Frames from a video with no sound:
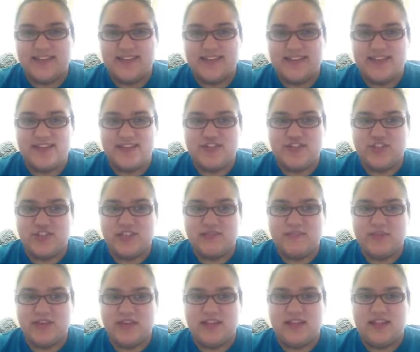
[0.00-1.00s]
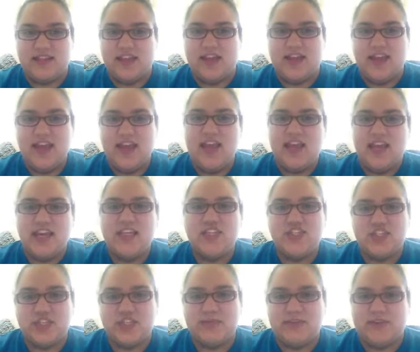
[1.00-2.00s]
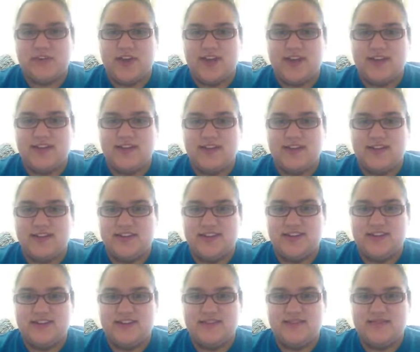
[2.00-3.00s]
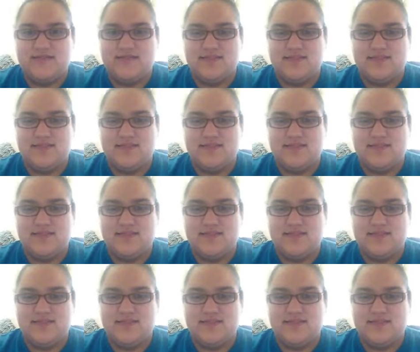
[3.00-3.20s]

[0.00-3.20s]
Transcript: He treats me right. He